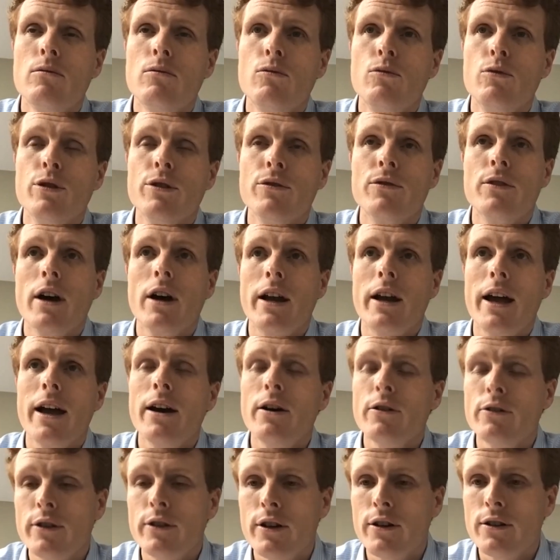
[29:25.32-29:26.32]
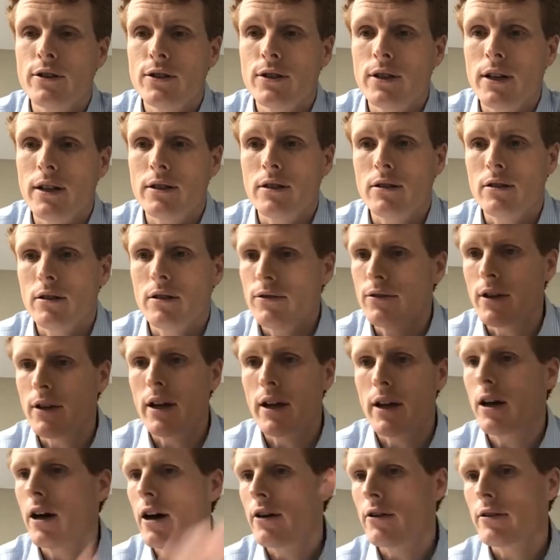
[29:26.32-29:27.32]
you've got a healthcare sector
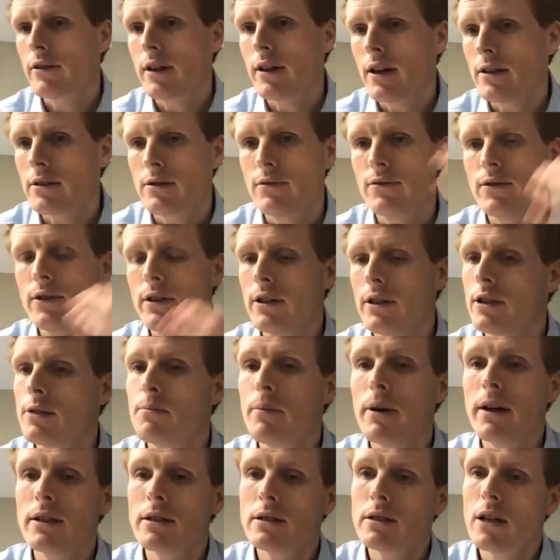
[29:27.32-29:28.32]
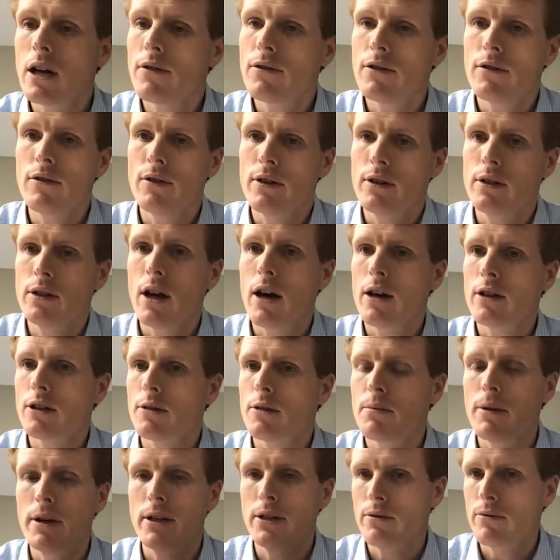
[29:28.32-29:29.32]
at 100,000 feet is based off of a
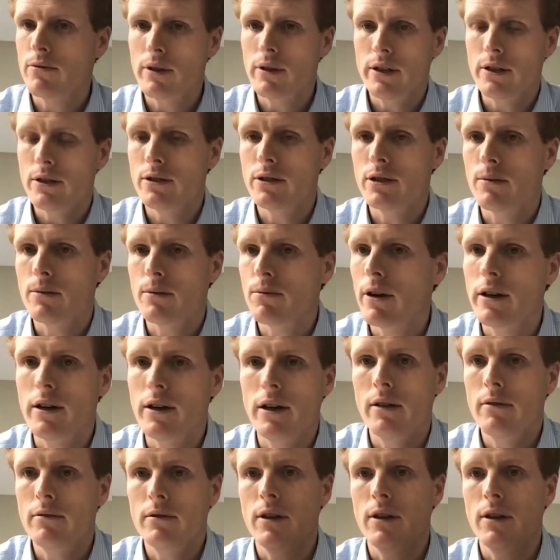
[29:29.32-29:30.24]
doctor-patient relationship, right?